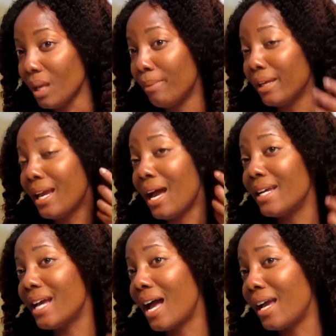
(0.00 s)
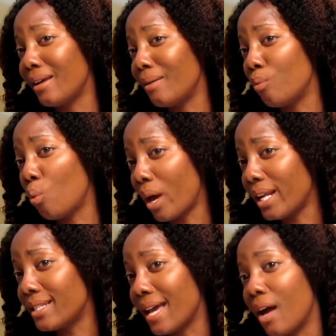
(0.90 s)
But yeah, I wet
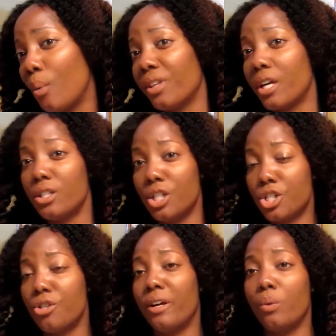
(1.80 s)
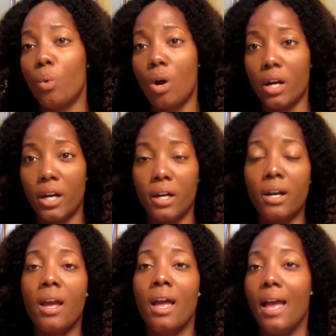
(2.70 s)
it down with conditioner and
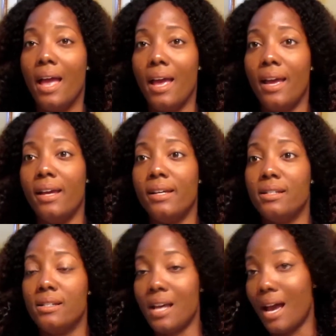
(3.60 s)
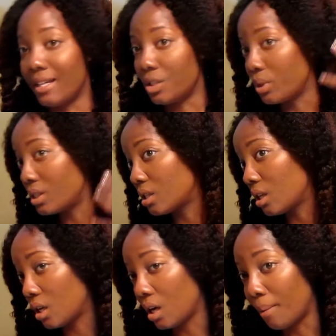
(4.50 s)
water, and I twisted
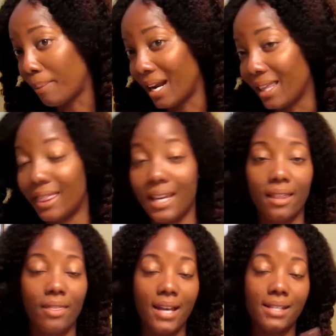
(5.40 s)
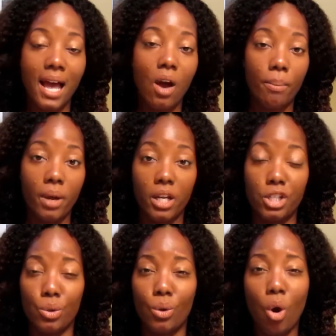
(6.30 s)
it up, and I think that's how I'm gonna
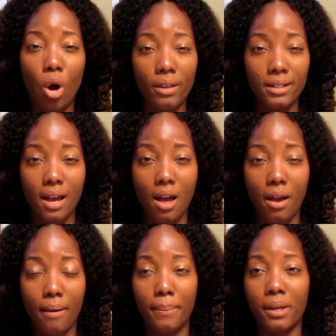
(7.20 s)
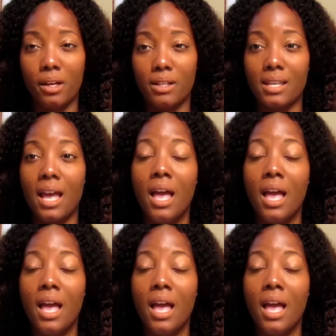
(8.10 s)
do it all the time, because